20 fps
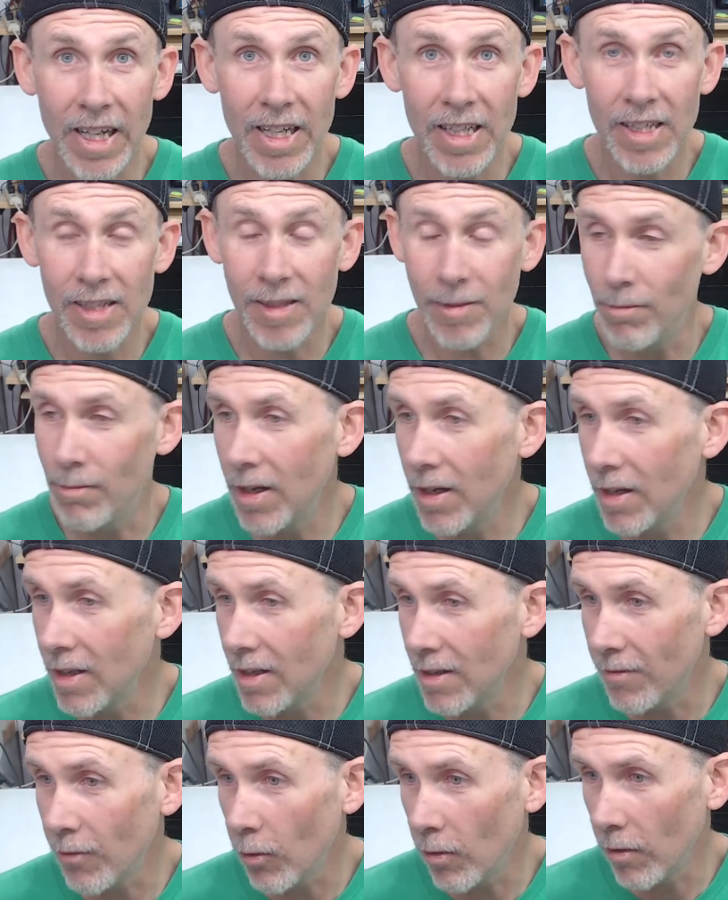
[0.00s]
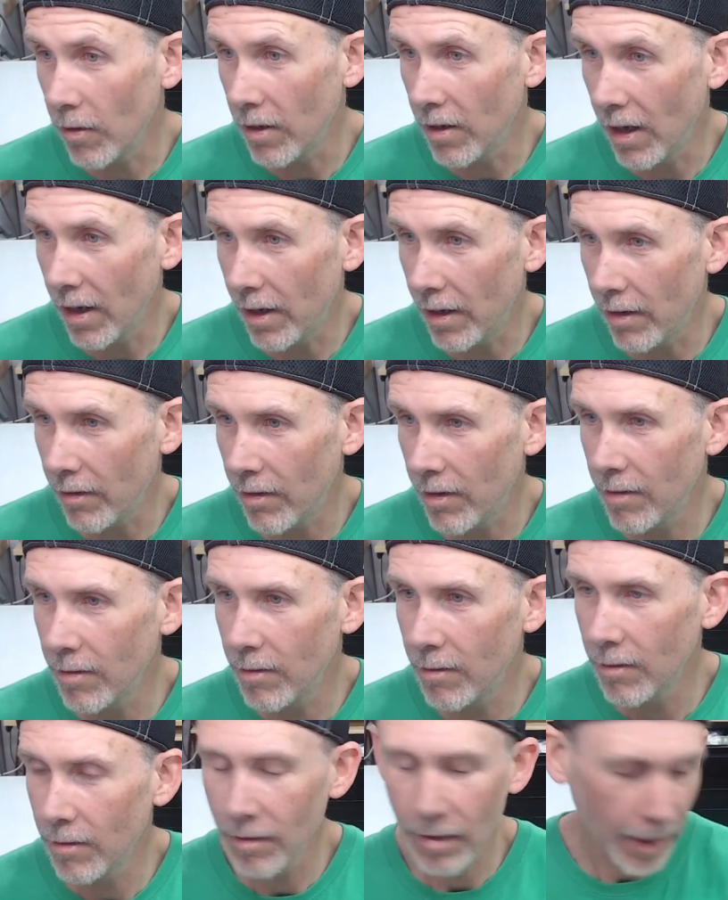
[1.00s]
Get some money for it. I don't know.